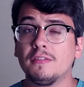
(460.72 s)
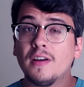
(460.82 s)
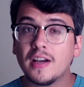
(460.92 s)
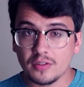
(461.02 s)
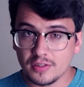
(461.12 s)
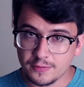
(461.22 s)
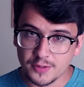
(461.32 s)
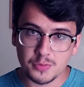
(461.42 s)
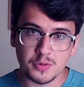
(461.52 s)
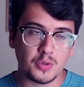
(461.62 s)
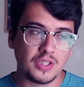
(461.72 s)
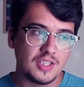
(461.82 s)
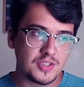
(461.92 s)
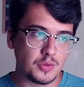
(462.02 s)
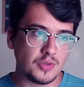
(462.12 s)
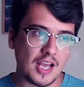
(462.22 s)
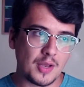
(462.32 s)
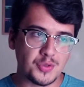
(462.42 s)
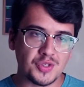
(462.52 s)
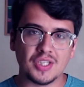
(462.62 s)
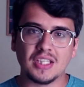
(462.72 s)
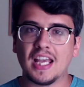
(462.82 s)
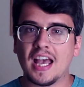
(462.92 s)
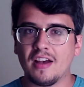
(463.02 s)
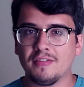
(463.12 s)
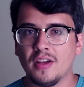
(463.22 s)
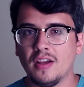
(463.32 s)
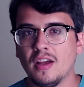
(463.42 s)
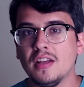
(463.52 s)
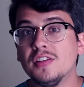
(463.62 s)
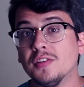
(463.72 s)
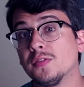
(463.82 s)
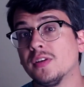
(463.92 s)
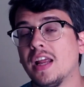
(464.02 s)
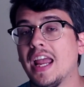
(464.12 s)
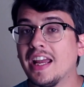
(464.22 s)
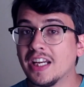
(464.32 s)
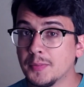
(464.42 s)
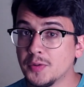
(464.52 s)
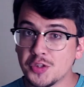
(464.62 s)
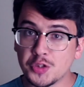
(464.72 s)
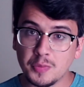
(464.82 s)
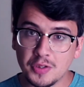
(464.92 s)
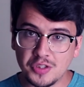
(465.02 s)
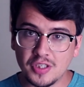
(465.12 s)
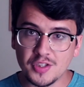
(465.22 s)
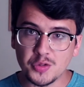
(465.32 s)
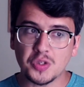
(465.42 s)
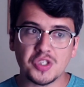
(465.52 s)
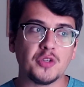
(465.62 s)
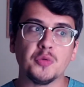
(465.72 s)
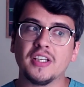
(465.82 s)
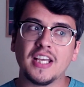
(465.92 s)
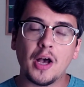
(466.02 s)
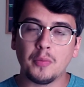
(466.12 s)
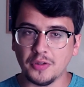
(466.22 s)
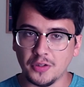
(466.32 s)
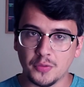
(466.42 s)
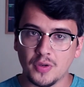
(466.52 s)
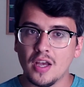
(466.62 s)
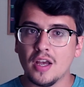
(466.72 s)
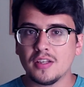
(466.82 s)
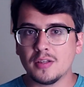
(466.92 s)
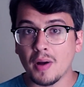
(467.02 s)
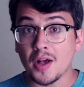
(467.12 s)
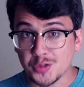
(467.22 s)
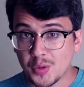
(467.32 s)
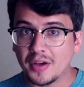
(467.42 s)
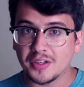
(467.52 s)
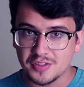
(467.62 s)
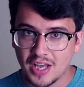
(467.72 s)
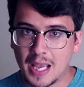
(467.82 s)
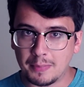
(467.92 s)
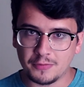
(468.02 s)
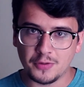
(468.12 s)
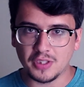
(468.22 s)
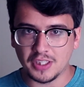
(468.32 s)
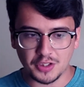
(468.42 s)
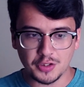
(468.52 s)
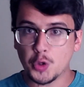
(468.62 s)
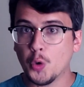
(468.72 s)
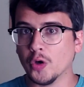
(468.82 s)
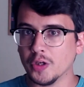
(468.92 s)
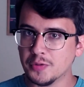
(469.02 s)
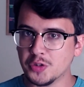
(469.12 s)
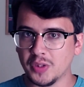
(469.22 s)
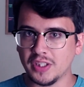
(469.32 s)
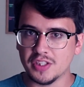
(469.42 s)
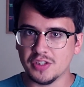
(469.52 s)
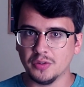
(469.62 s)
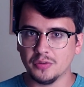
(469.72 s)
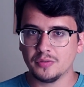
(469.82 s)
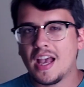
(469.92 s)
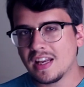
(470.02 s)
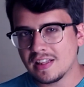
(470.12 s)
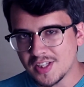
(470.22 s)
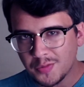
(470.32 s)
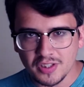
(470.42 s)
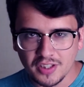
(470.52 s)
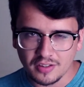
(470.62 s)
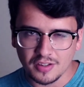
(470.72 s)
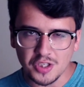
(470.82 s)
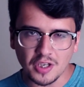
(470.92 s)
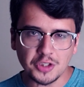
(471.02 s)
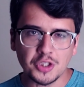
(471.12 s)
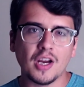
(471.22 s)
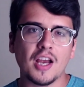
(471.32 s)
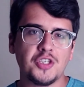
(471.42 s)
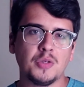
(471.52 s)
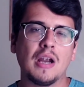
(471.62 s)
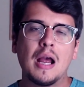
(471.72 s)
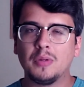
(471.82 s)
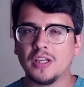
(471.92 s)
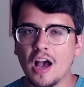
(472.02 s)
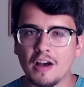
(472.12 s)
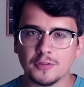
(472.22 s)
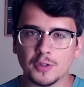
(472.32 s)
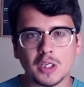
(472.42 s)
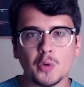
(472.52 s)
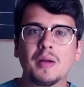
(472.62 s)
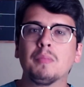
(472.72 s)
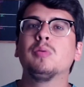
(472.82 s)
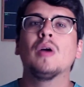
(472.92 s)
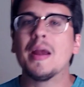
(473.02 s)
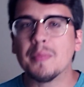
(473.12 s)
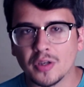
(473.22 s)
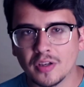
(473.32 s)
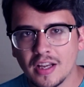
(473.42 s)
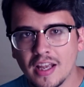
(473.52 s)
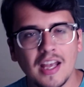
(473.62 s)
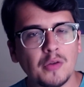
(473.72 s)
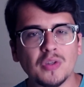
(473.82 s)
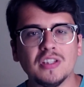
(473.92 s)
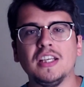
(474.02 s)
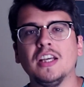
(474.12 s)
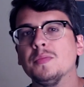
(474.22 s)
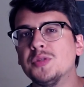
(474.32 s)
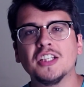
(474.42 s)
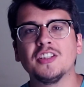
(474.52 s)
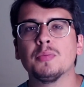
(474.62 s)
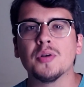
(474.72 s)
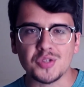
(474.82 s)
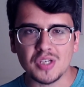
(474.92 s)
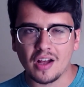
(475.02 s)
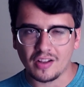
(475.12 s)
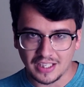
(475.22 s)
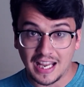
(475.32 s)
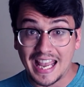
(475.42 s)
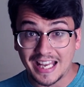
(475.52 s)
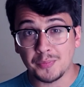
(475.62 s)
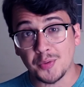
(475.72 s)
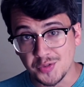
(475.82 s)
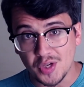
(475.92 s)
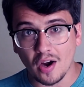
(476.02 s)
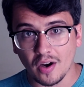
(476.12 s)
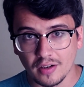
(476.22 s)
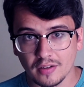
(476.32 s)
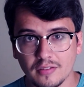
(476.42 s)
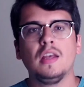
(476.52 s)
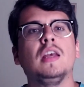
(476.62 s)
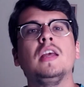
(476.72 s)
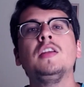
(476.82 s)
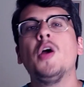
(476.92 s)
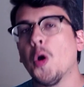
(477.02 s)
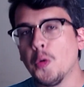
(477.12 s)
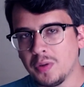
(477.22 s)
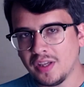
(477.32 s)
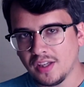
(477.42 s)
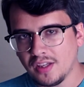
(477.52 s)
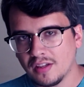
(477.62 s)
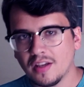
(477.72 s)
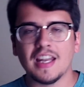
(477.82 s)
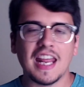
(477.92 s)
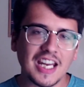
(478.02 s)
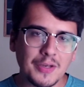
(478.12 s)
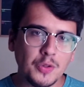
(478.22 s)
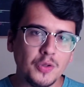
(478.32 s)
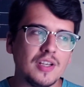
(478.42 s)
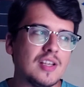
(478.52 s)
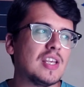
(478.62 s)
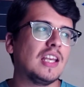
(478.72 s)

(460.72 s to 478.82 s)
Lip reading: final difference between these two types is that they have different animal distributions, which can really help you to puzzle out your type if you think you're torn between the two. And at this particular juncture, I should probably offer a quick primer in what the objective personality animals are. In OP, an animal is a